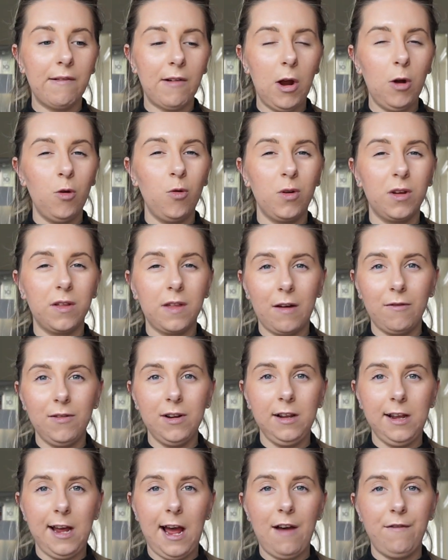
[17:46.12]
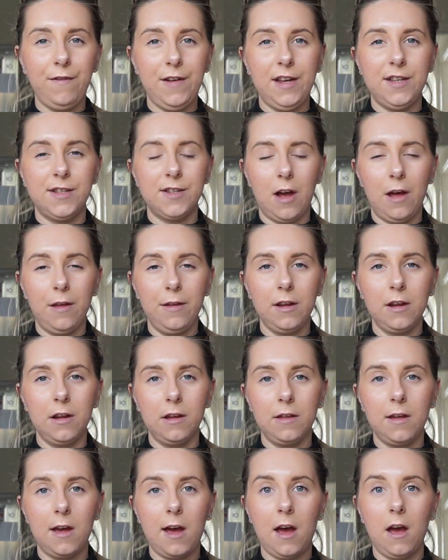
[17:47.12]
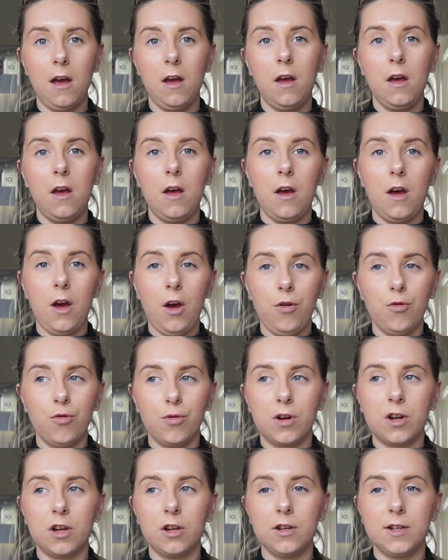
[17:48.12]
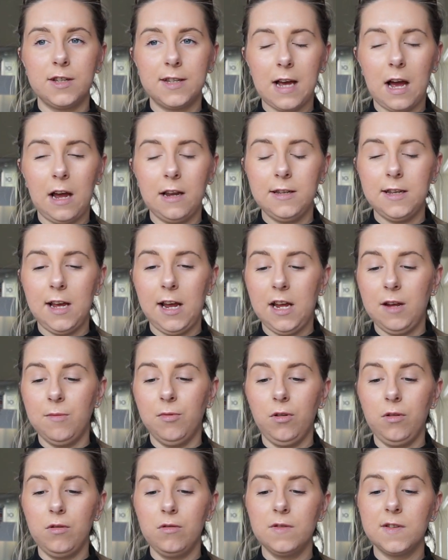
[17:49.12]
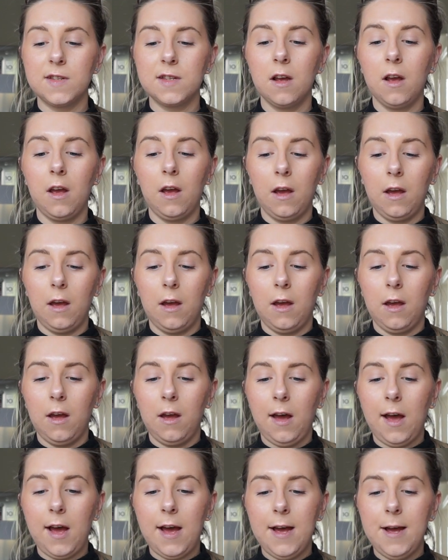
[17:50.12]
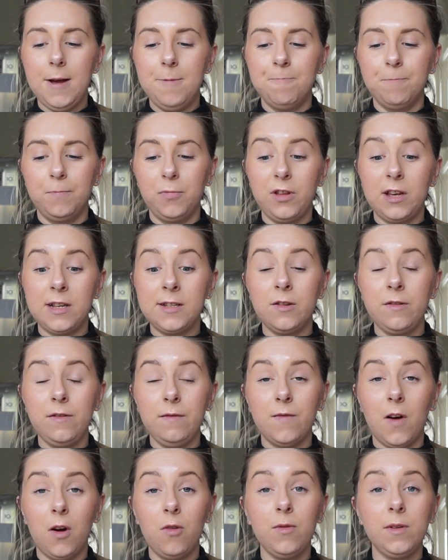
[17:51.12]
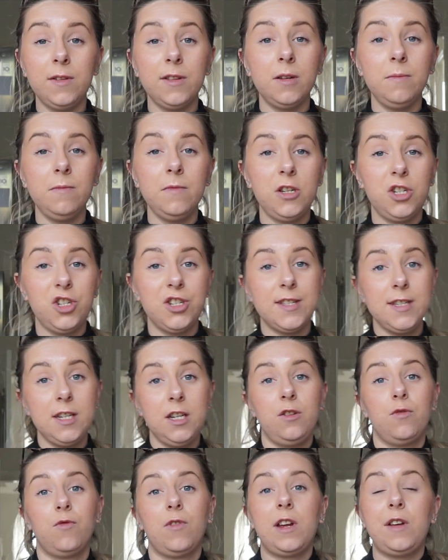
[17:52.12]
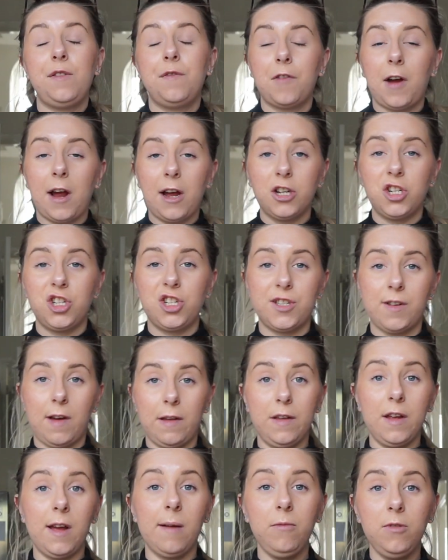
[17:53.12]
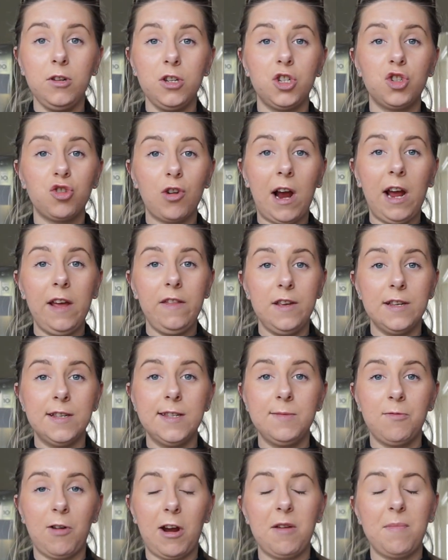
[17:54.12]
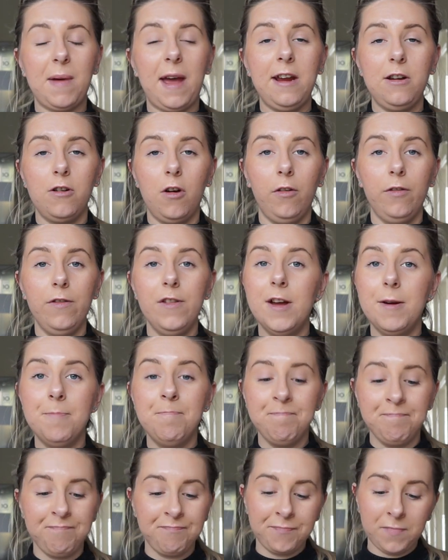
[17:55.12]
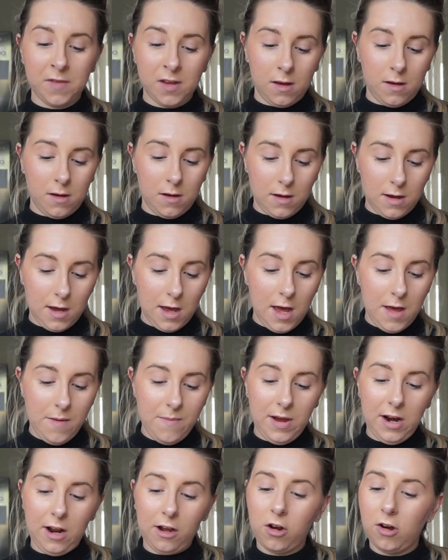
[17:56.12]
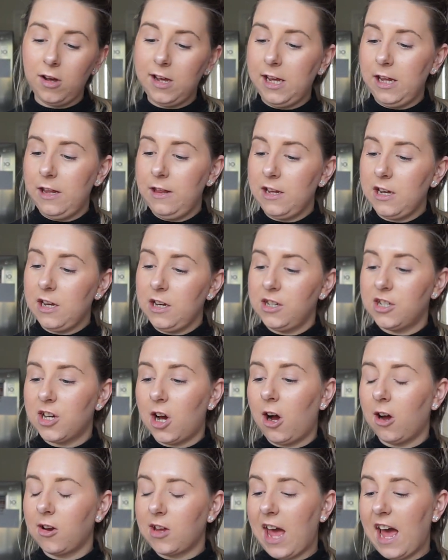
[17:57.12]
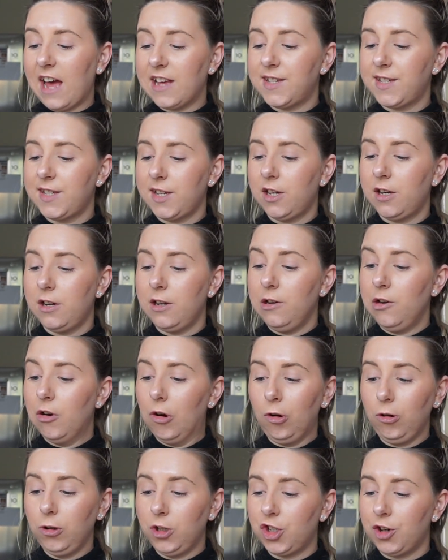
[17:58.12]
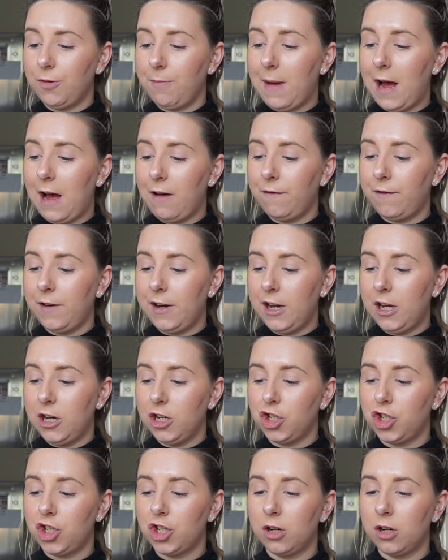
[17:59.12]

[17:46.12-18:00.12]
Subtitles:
oak. They're really heavy, so I think they're oak side tables. But there's nothing wrong with them, they just need a refresh, so I think I'm going to try this spray paint on them. And I got it in the dark Hessian ultra matte finish,